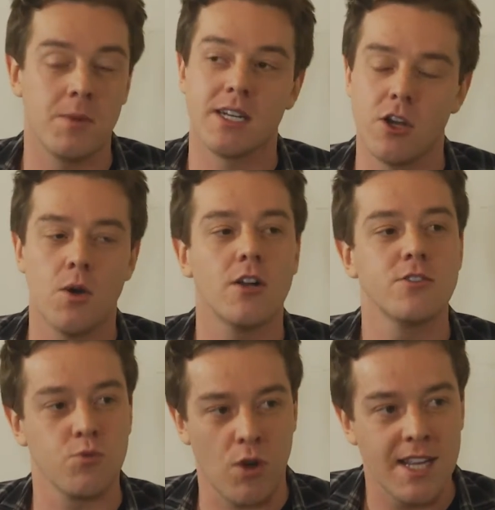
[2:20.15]
I'm like, no, I'll
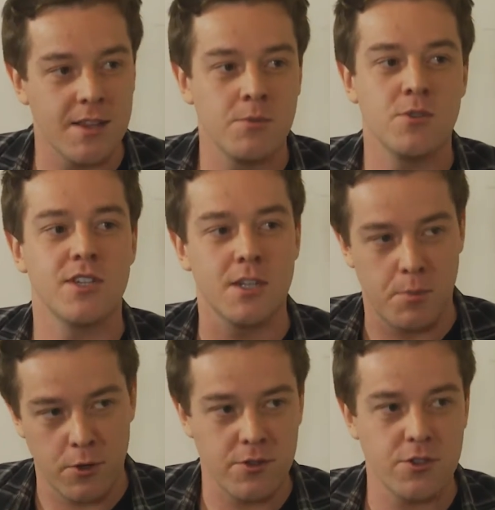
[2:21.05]
just write the music and
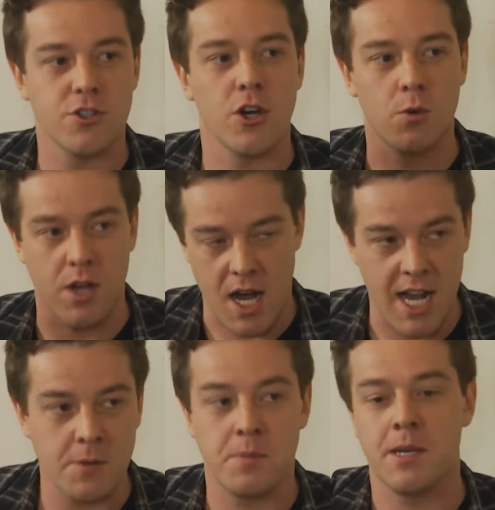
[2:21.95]
put on the show and
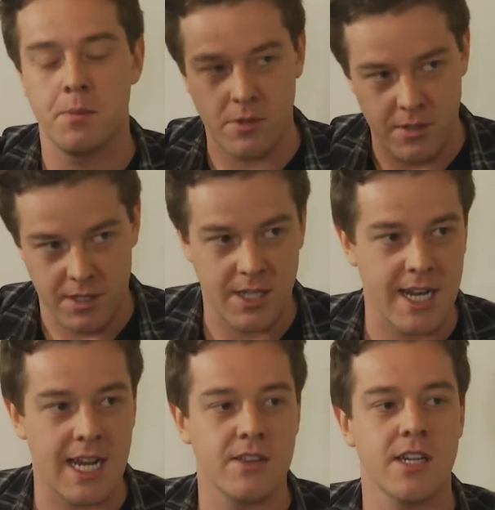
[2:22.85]
hire the people and
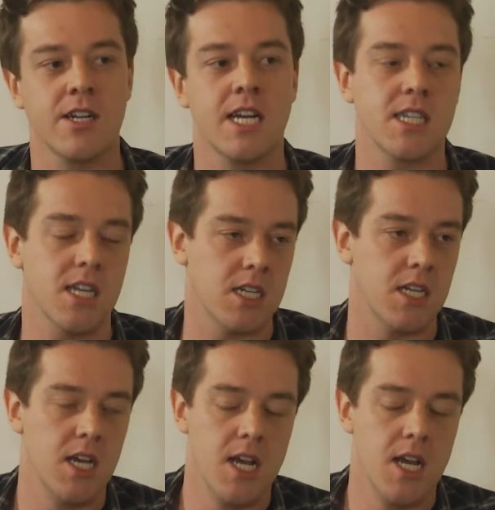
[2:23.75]
get out there and get it done.